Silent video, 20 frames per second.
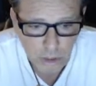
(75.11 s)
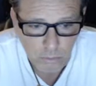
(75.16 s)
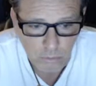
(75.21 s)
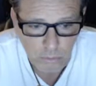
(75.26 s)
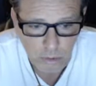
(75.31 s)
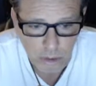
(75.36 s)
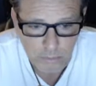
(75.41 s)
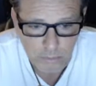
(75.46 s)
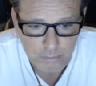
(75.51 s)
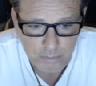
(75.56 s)

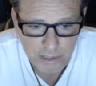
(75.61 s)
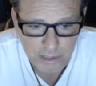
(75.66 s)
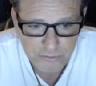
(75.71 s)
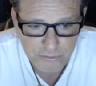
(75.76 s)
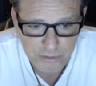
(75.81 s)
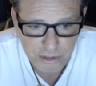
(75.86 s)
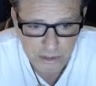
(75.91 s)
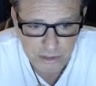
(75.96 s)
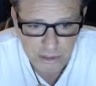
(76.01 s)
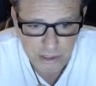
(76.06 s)
where
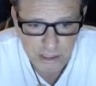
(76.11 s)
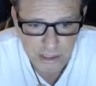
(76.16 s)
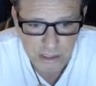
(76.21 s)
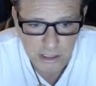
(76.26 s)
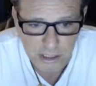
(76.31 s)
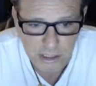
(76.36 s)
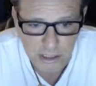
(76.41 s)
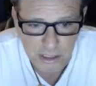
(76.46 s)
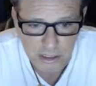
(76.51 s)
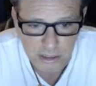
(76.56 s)
basically
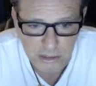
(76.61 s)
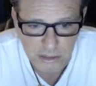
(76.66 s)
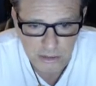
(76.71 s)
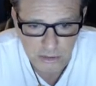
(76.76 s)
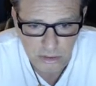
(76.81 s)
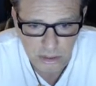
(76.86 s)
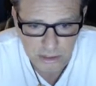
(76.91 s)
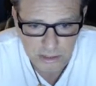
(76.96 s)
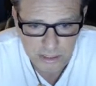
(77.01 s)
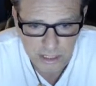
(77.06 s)
he
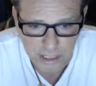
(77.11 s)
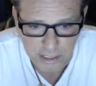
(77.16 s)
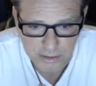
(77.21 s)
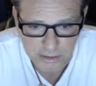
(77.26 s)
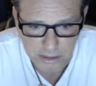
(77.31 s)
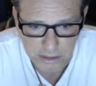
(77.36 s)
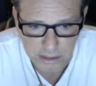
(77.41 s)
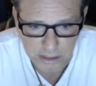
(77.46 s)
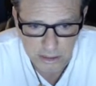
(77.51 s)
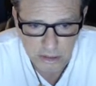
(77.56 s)
looked
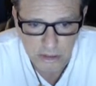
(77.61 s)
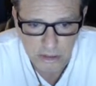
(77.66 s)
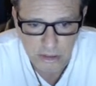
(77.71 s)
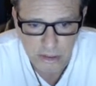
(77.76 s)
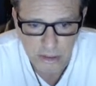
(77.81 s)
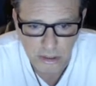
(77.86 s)
at the